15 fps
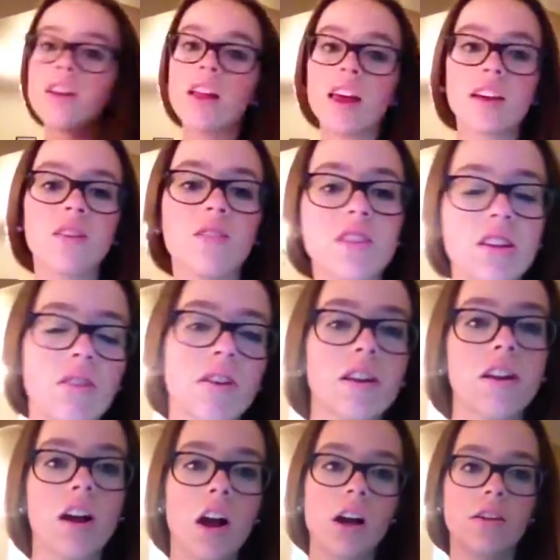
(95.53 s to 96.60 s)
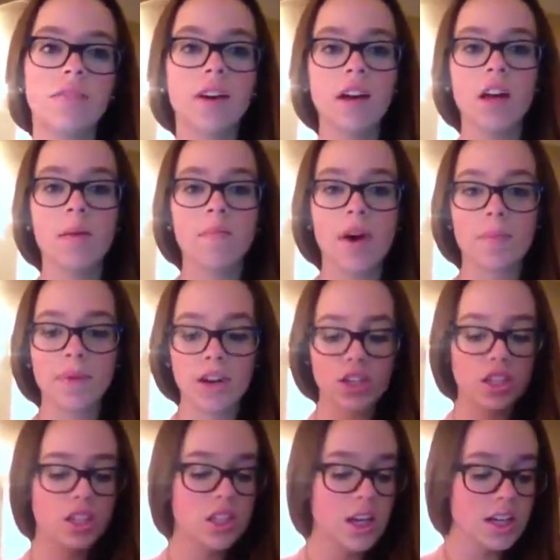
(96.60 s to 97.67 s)
to like go in the order of my
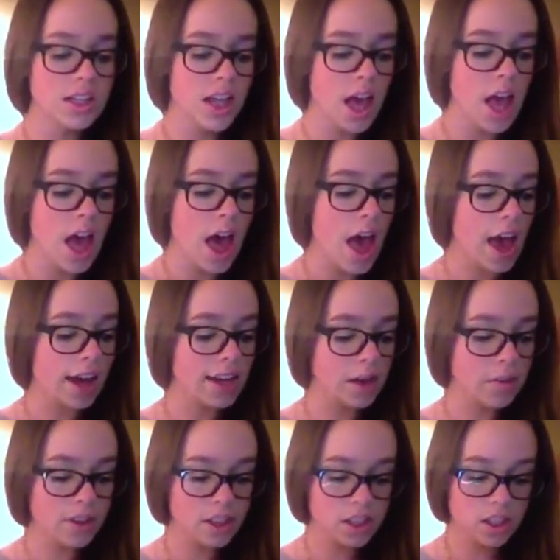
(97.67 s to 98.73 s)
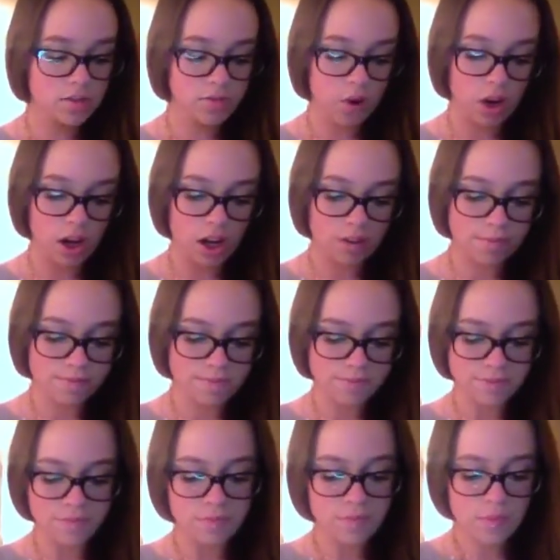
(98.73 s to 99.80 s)
purchases, and I went to Sephora.
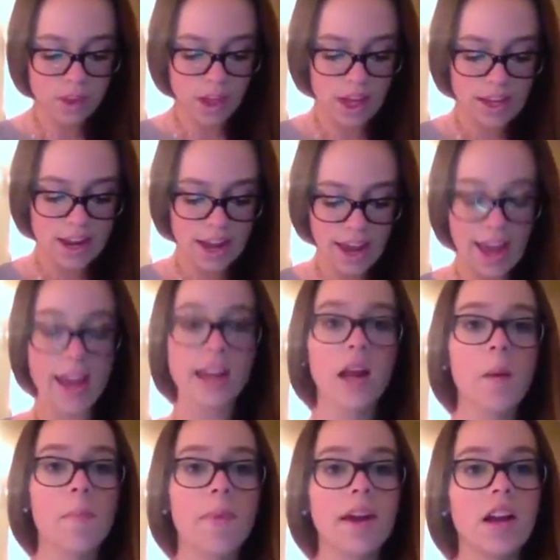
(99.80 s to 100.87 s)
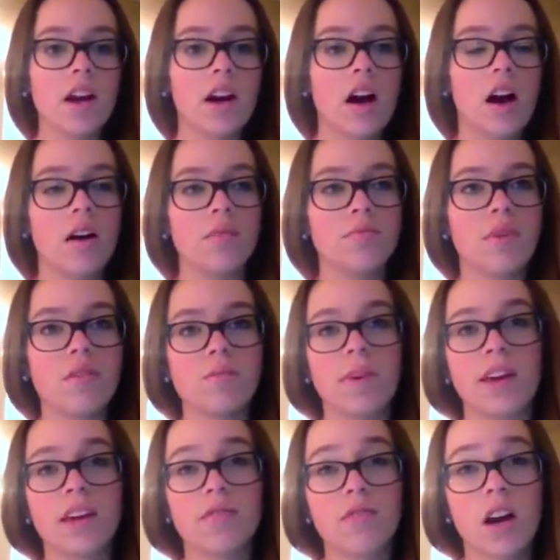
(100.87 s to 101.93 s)
And I had a bit um, of my
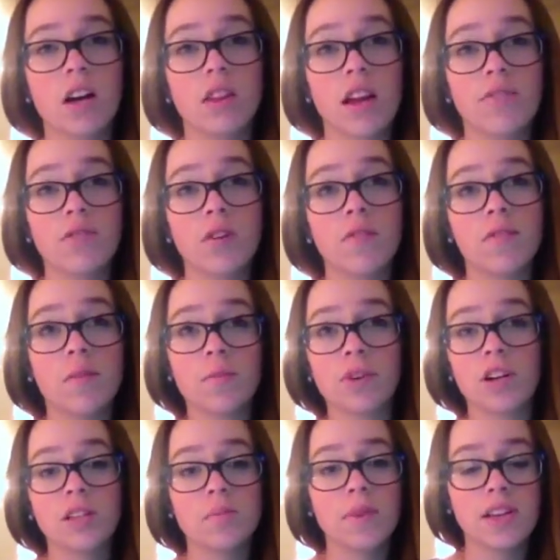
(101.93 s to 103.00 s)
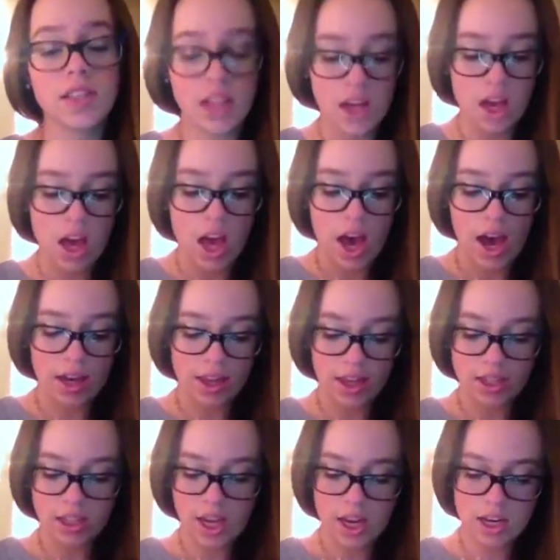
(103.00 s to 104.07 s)
gift card left over from Christmas. I had like
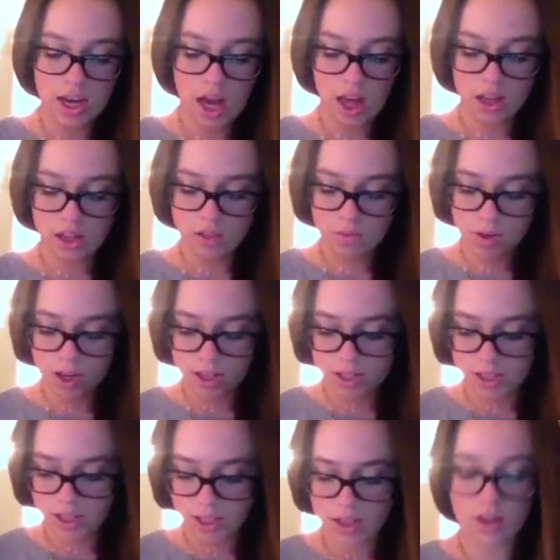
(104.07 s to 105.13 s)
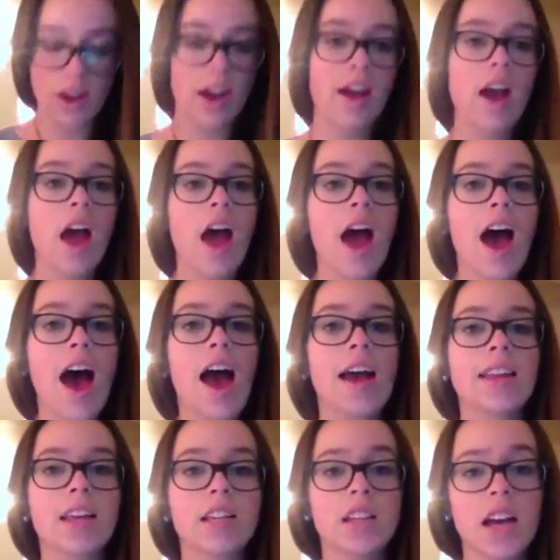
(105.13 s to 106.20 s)
ten dollars. Where is this? Okay, I had
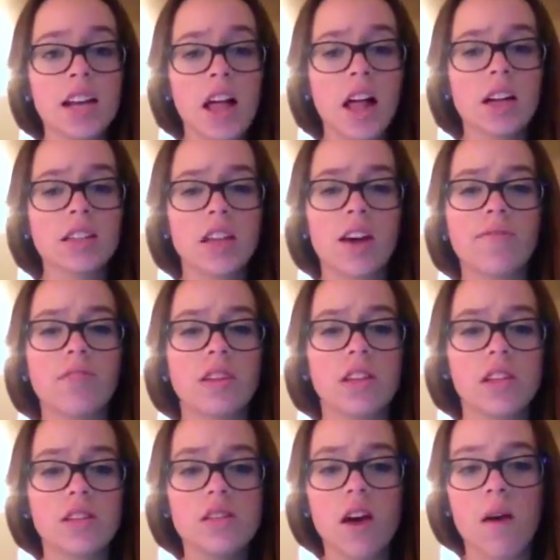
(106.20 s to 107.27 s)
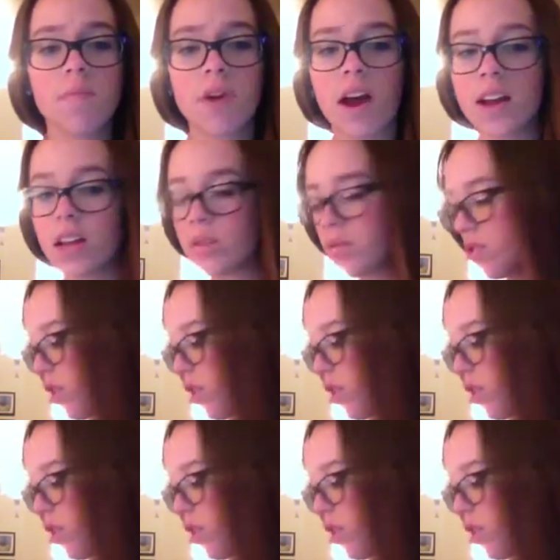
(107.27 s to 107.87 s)
like ten dollars left, and this product was